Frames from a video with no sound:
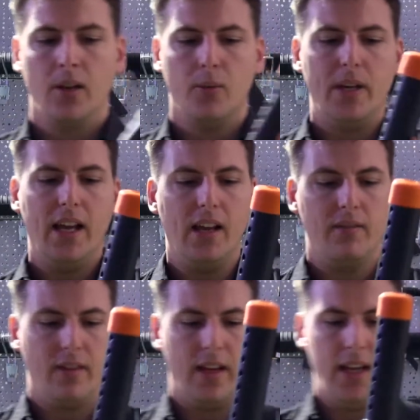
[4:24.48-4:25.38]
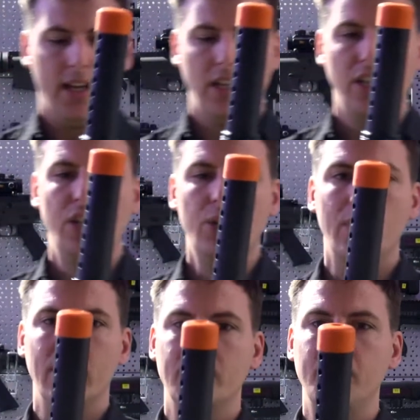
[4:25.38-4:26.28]
We have a
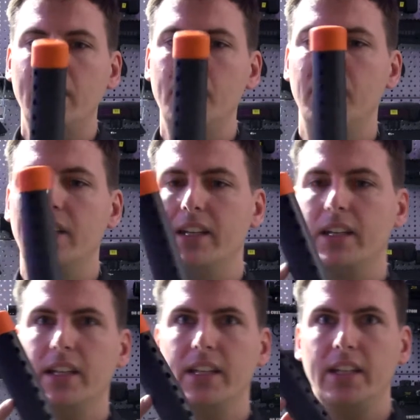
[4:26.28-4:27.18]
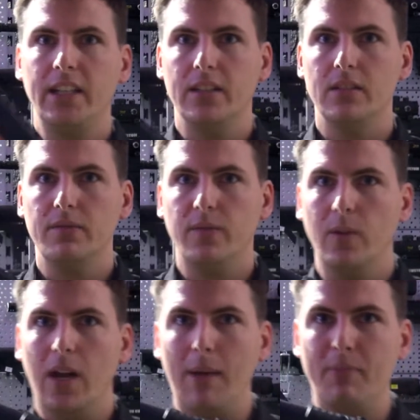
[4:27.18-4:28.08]
USB plug in here
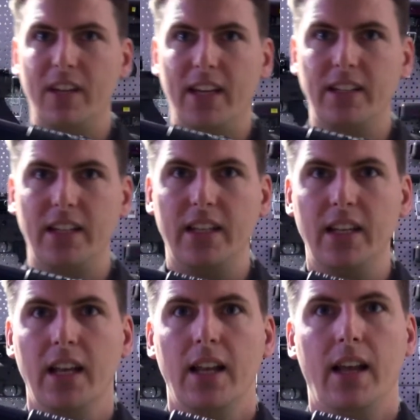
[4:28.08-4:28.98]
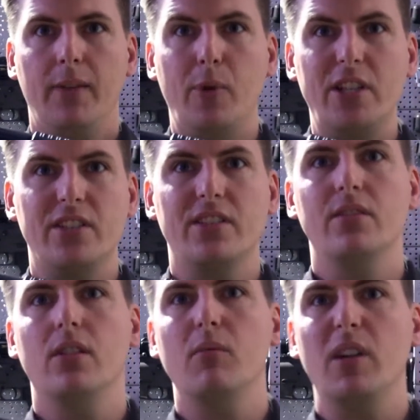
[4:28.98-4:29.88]
for updating, which is
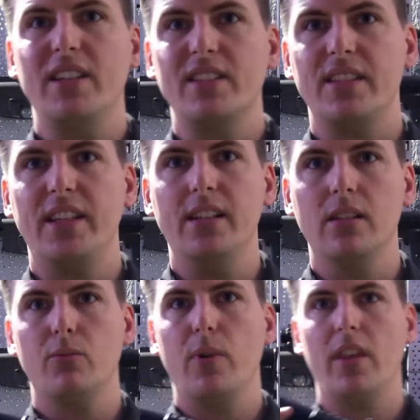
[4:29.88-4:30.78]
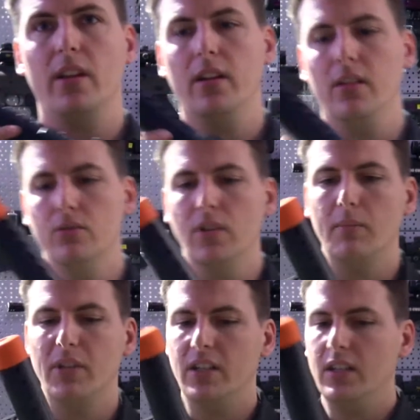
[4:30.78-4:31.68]
normally sealed with a
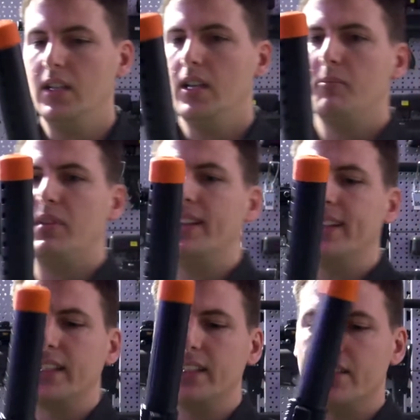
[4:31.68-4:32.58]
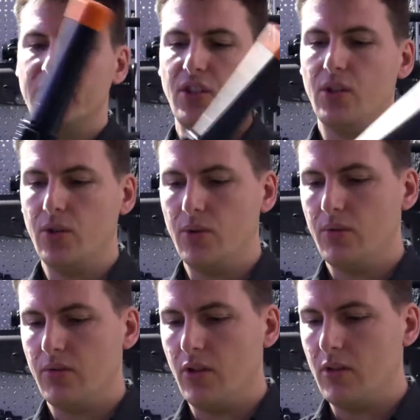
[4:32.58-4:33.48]
rubber plug.
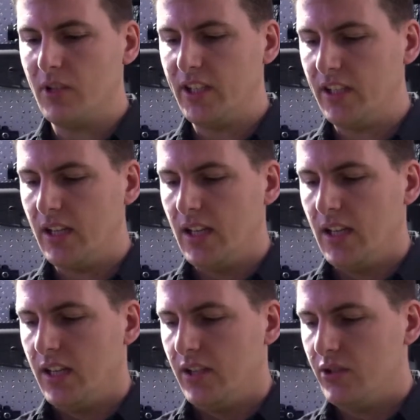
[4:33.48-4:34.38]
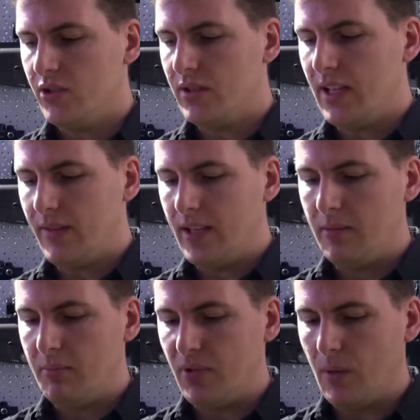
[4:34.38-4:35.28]
So normally you shouldn't have
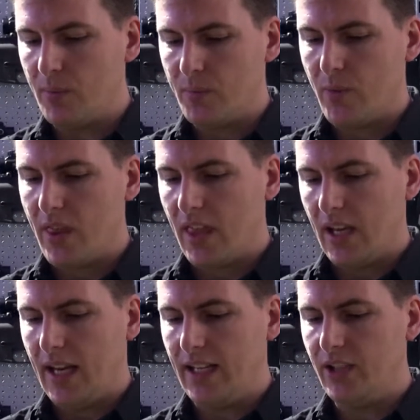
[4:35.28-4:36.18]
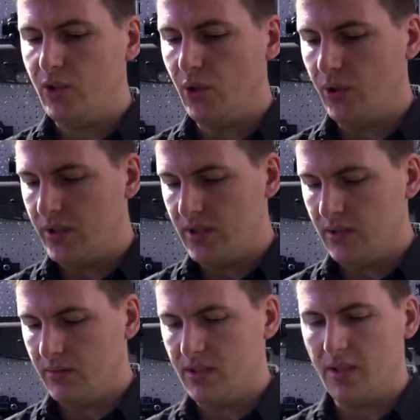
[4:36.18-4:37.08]
any problems with any dirt
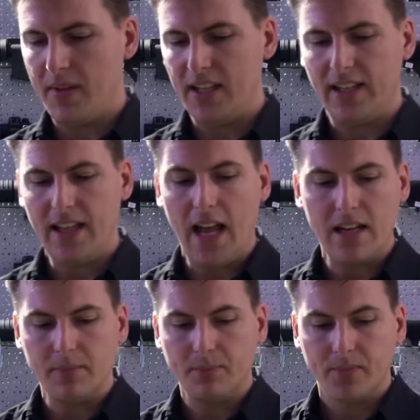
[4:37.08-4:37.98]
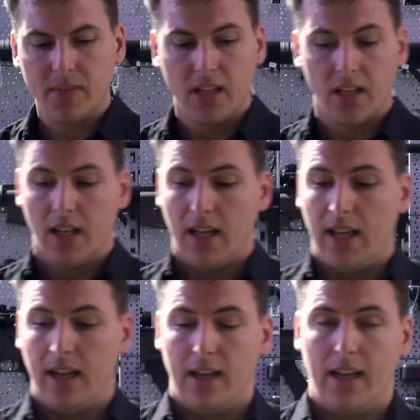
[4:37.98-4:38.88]
or something like that.
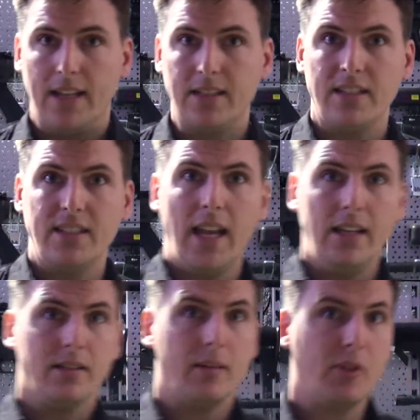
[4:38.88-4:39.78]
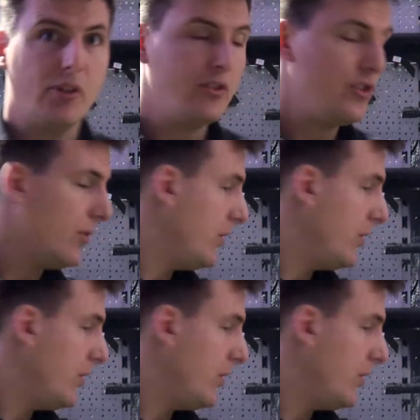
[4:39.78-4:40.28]
As I said, I'm going to show